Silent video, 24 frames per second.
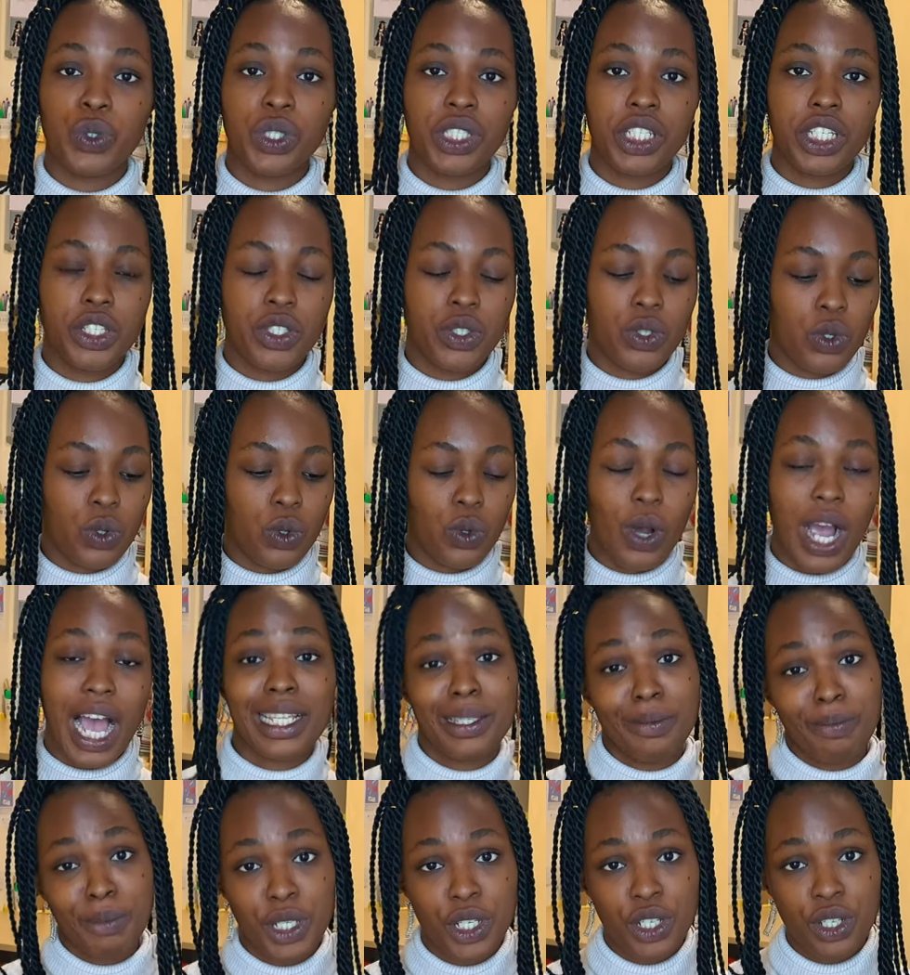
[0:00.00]
need your
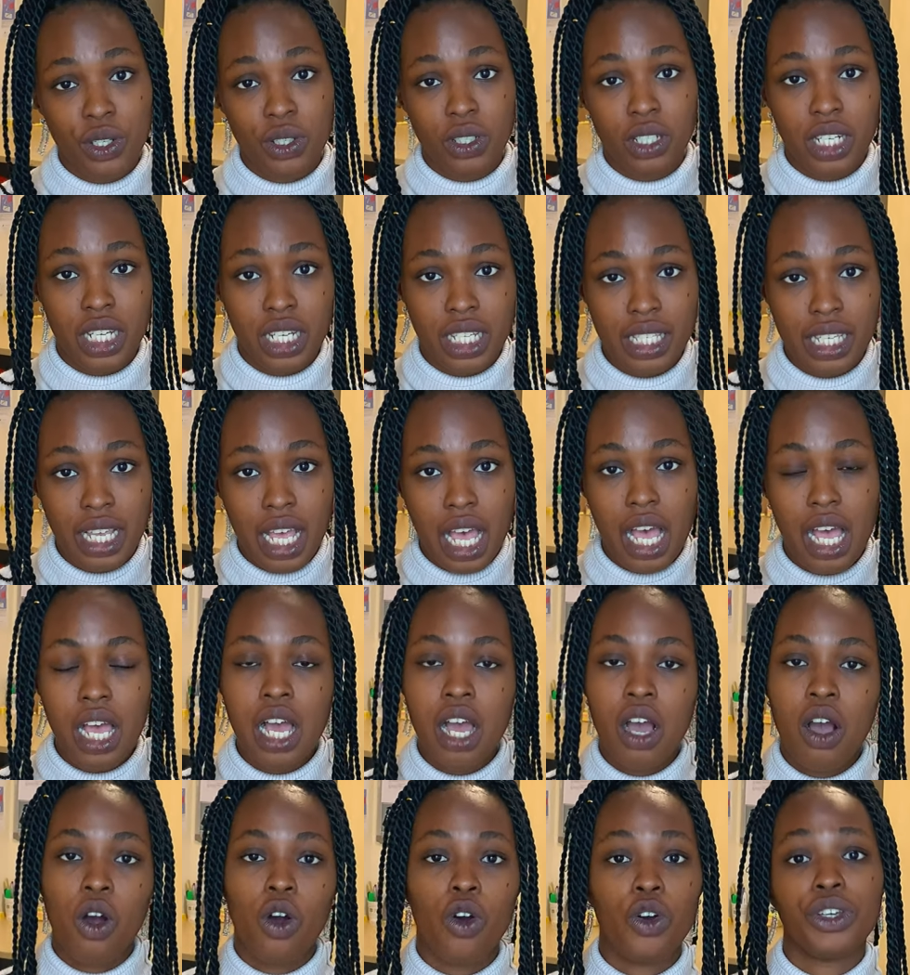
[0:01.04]
admission letter,
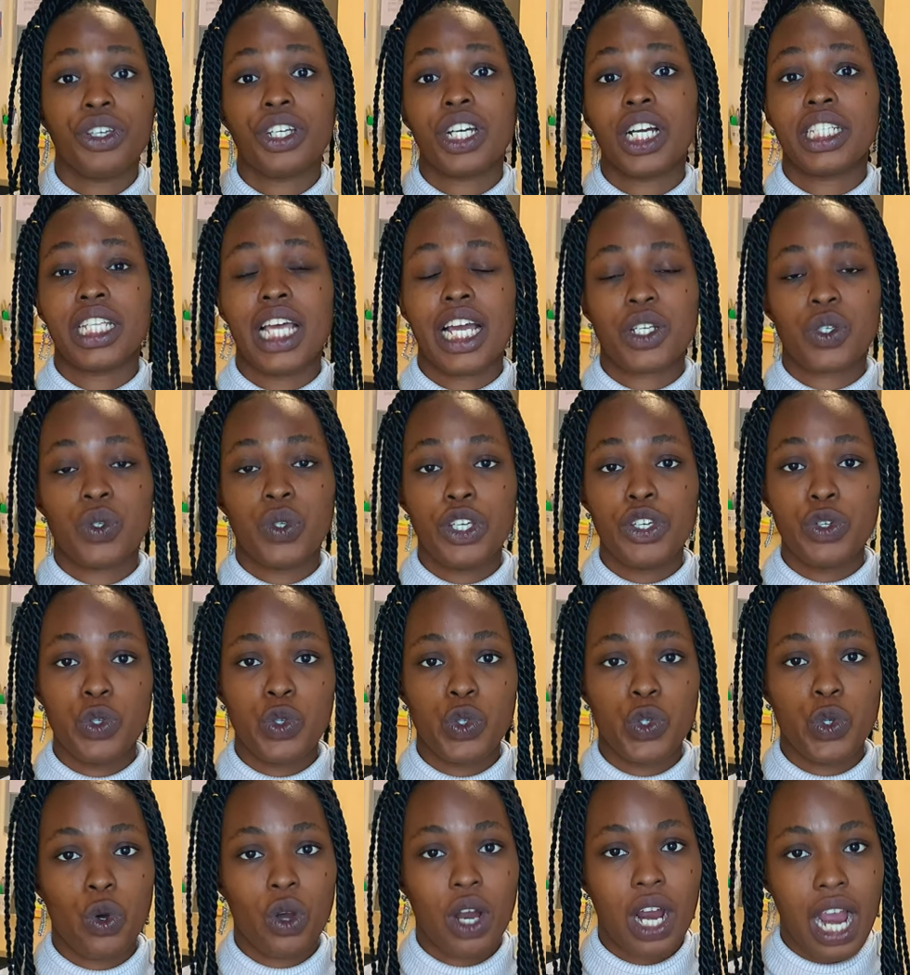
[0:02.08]
or you can actually use
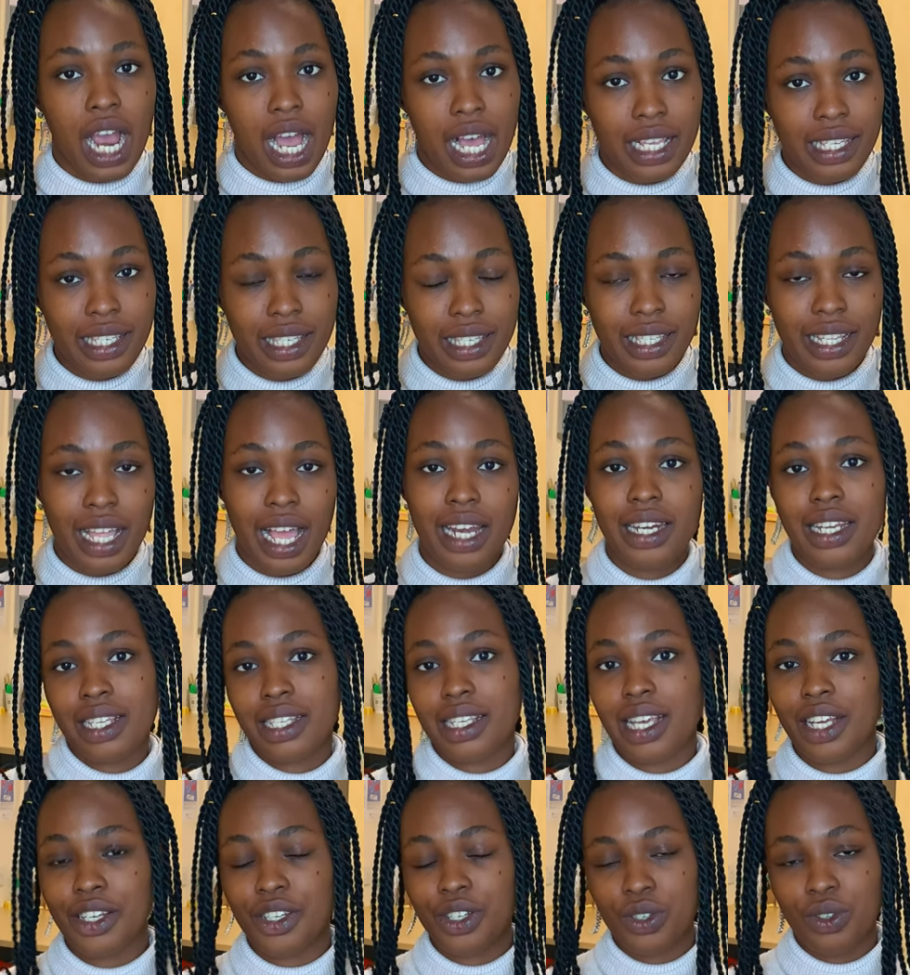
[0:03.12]
your CAS, that
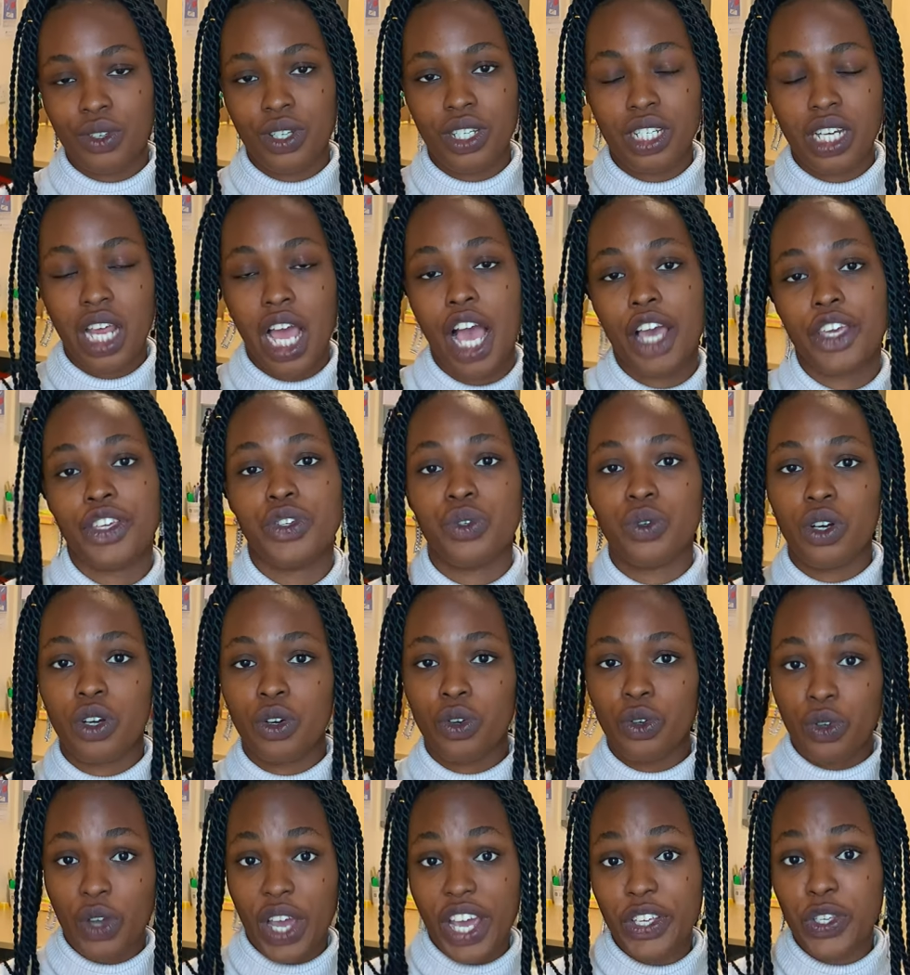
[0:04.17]
letter showing that you
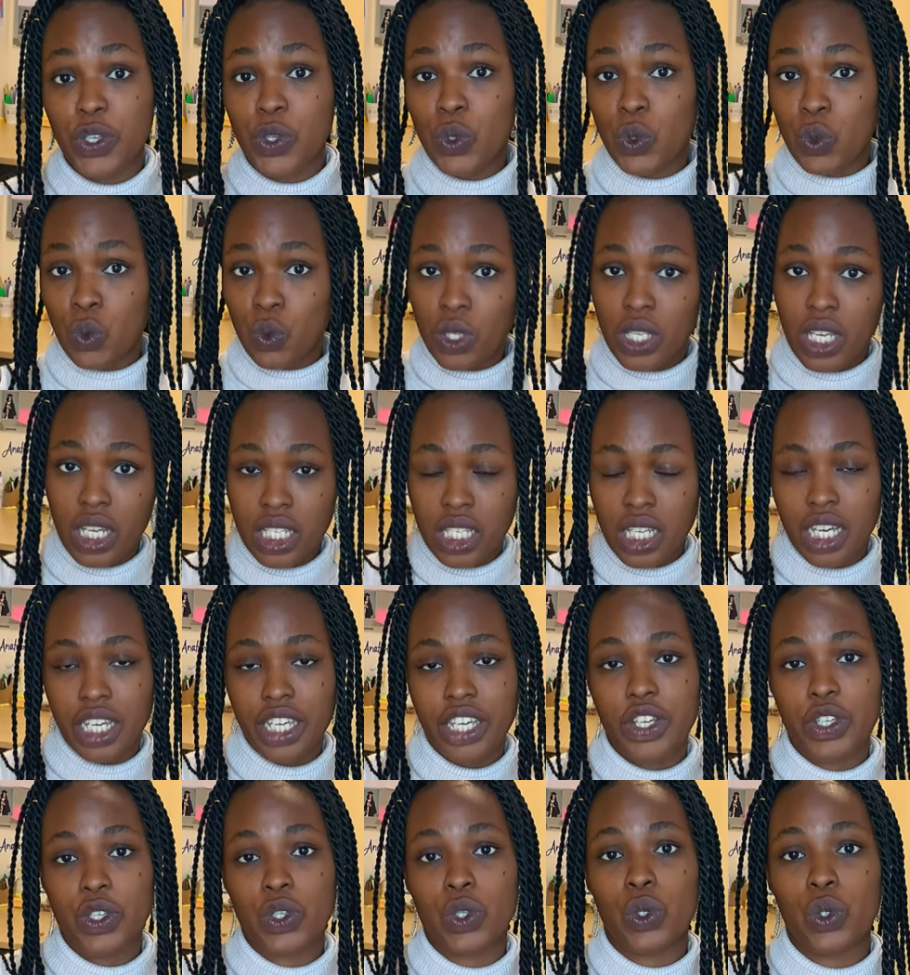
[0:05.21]
are a student and
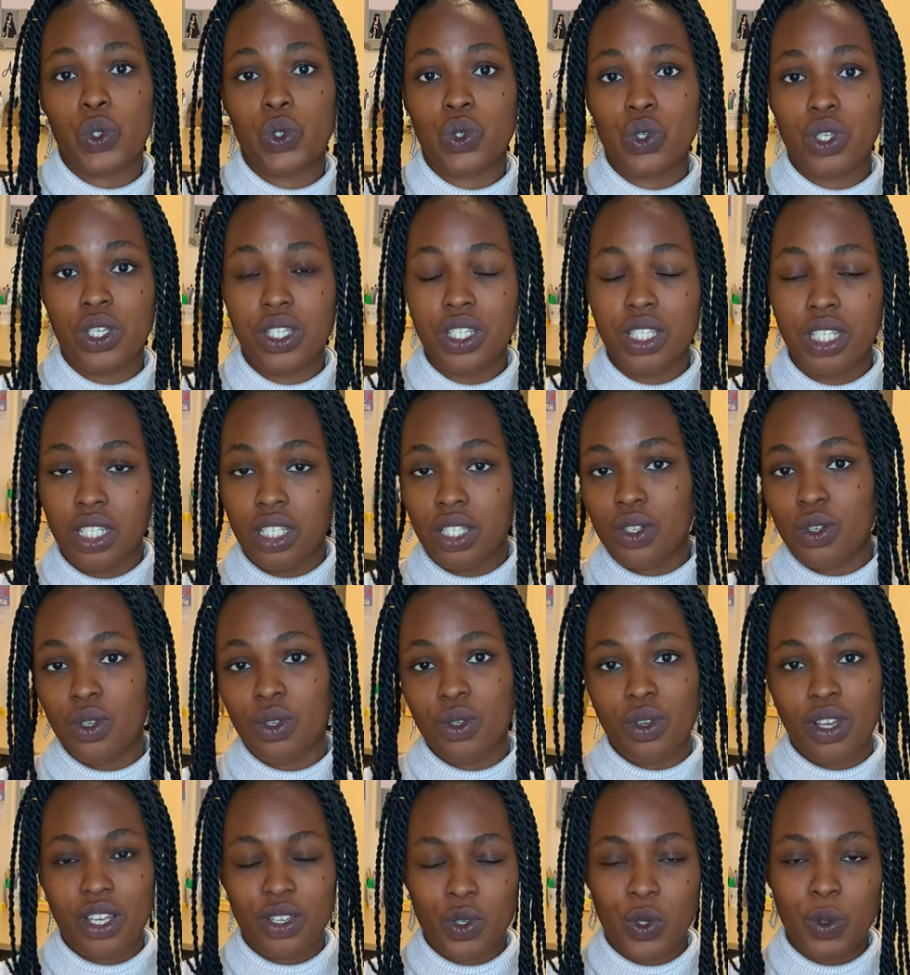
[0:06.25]
you're studying in
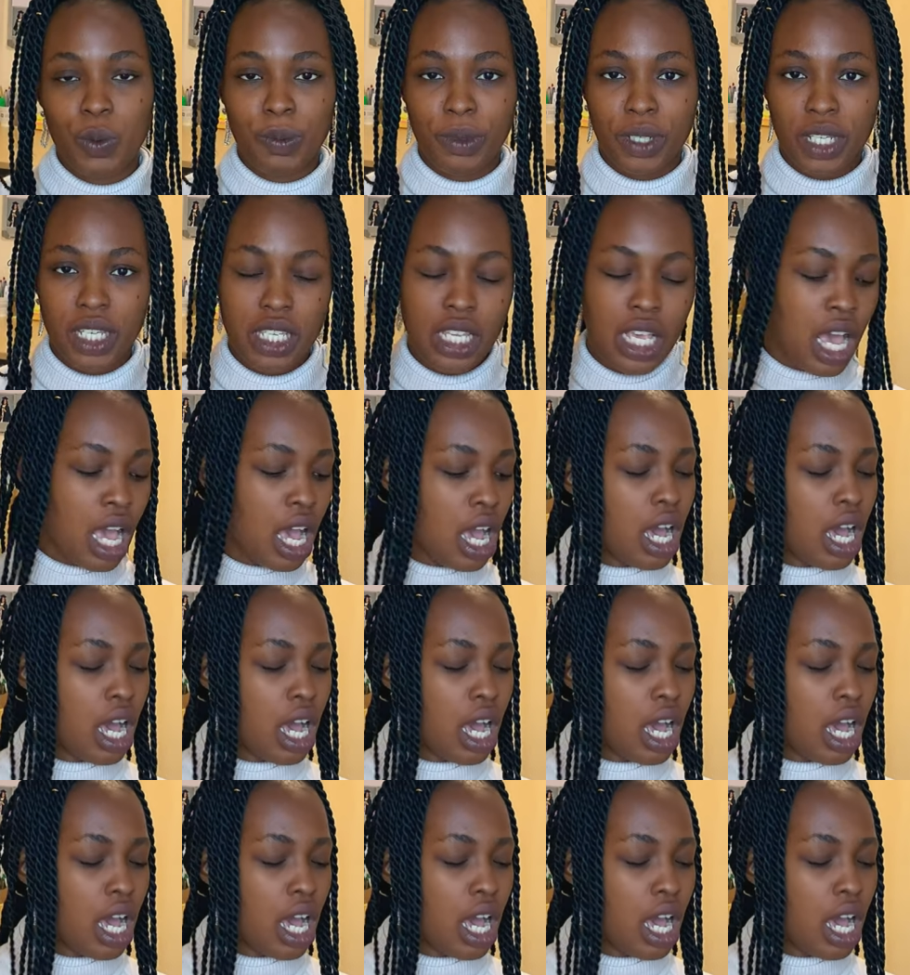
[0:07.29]
so and so place.